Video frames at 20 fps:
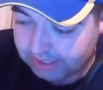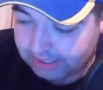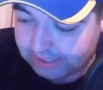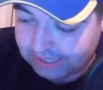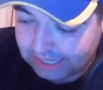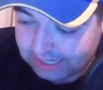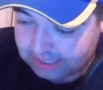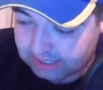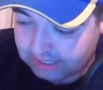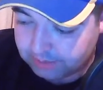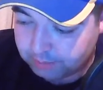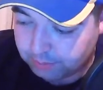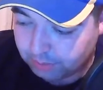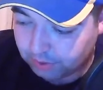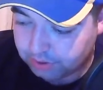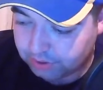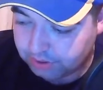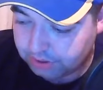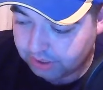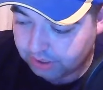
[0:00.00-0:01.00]
since,
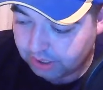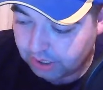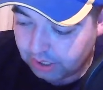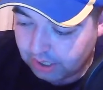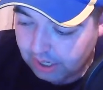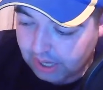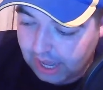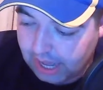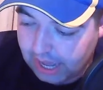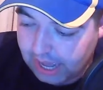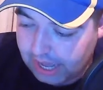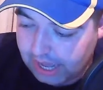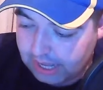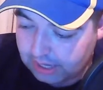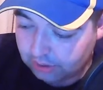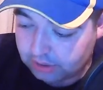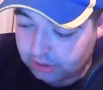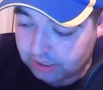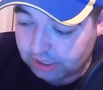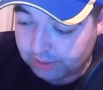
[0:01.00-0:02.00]
but
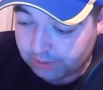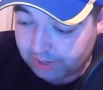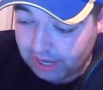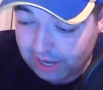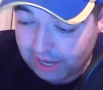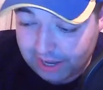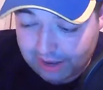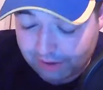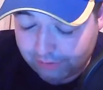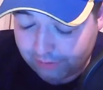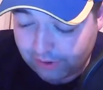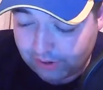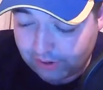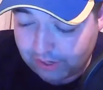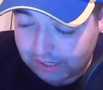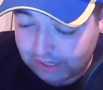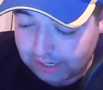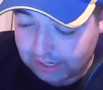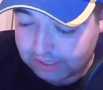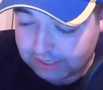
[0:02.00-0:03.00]
looks to be a
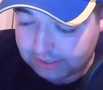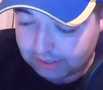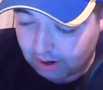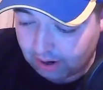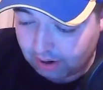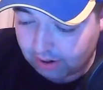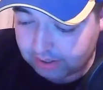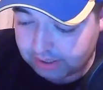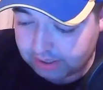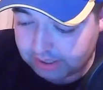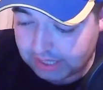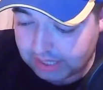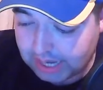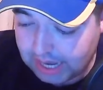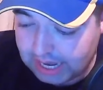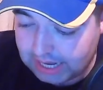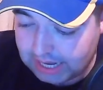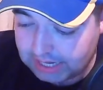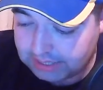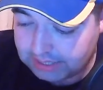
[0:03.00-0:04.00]
fairly nice horse.
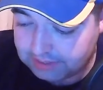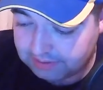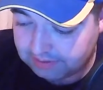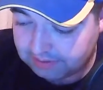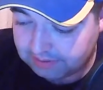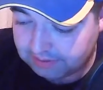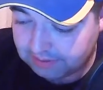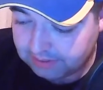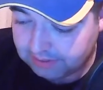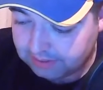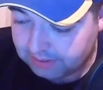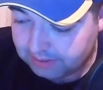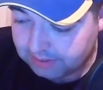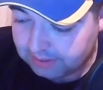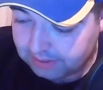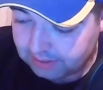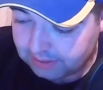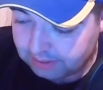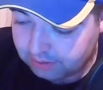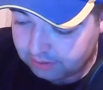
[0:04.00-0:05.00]
And
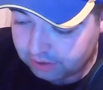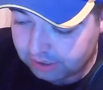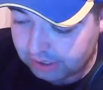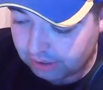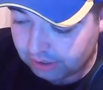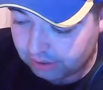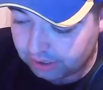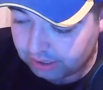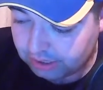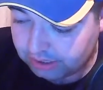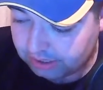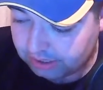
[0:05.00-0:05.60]
just looking at